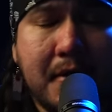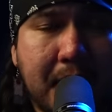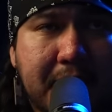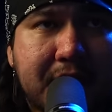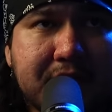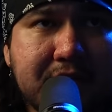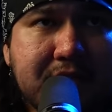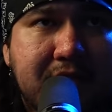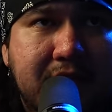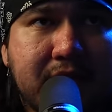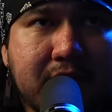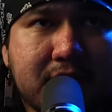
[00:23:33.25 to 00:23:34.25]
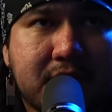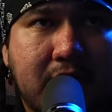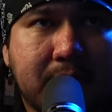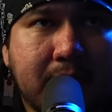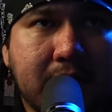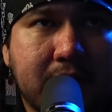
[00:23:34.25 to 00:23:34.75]
Or I can just get another
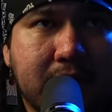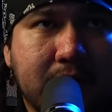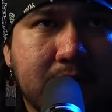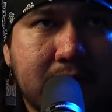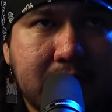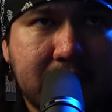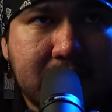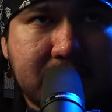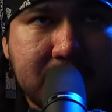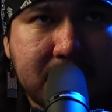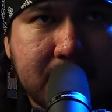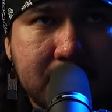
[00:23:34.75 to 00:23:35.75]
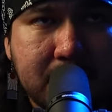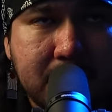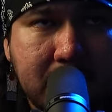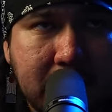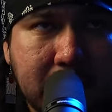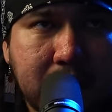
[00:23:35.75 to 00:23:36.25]
tripod, but that's
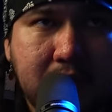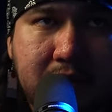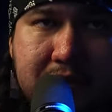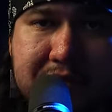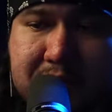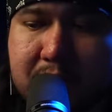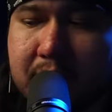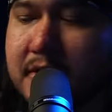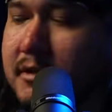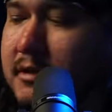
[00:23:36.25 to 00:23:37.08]
a whole nother story.